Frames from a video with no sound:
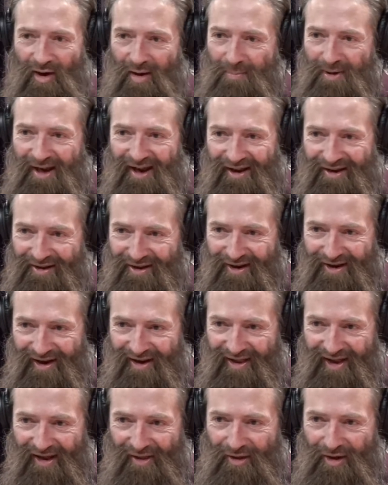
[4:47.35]
IPAs, things
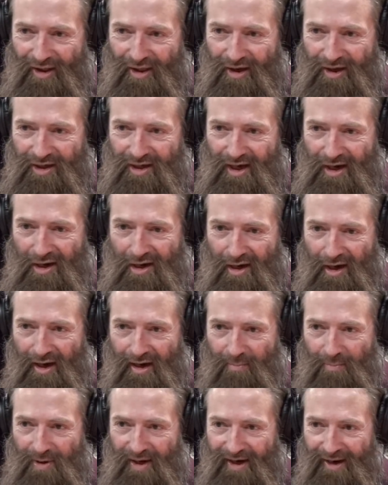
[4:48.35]
like that, things oh. that taste
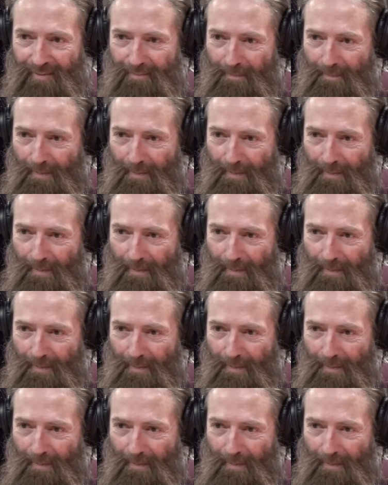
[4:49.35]
like beer.